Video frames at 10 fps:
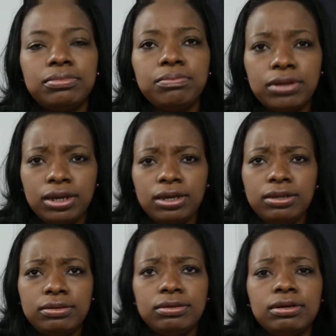
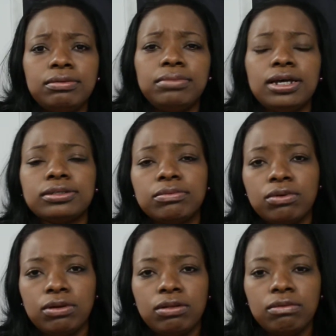Played
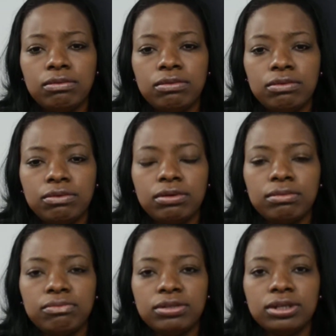basketball
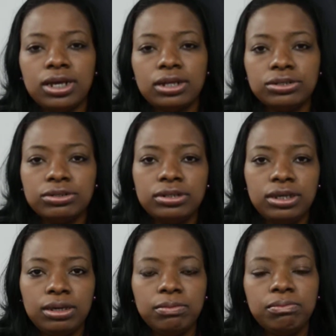for the national
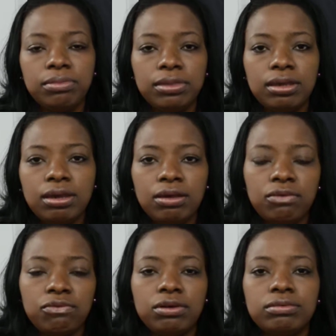team
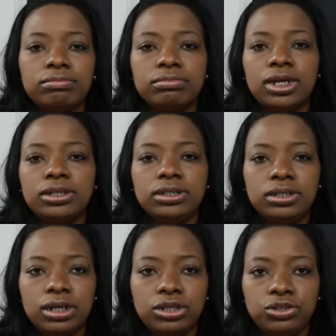from
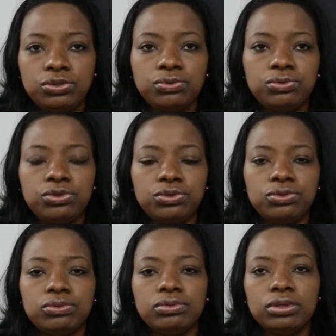1992
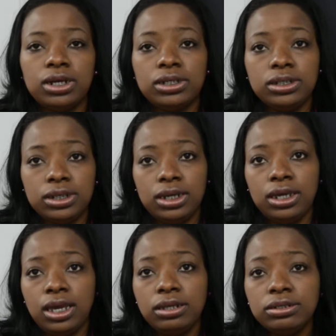to
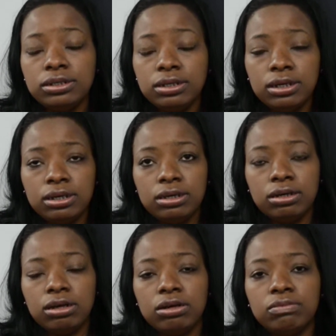1998.
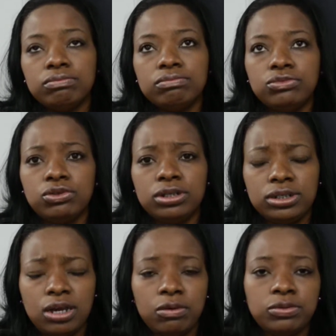During that
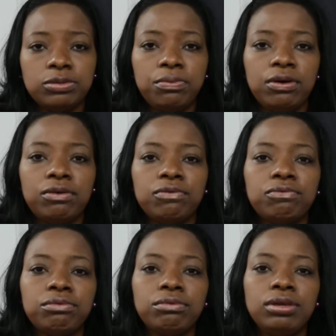time, I was a part
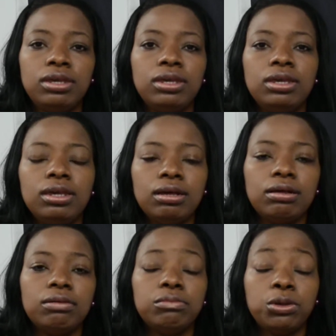of 3
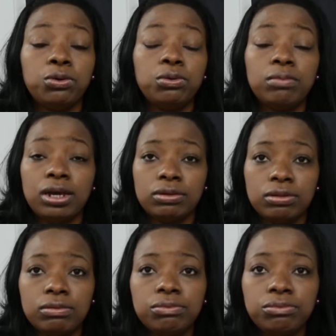gold medal
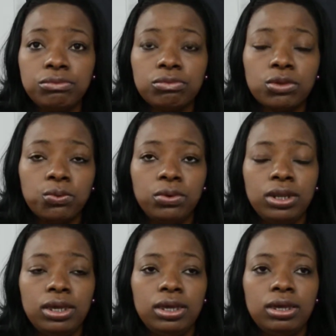
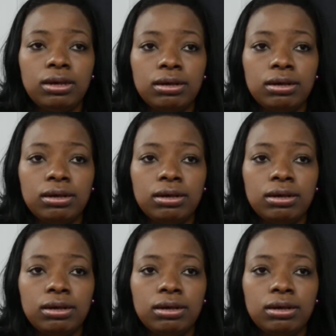winning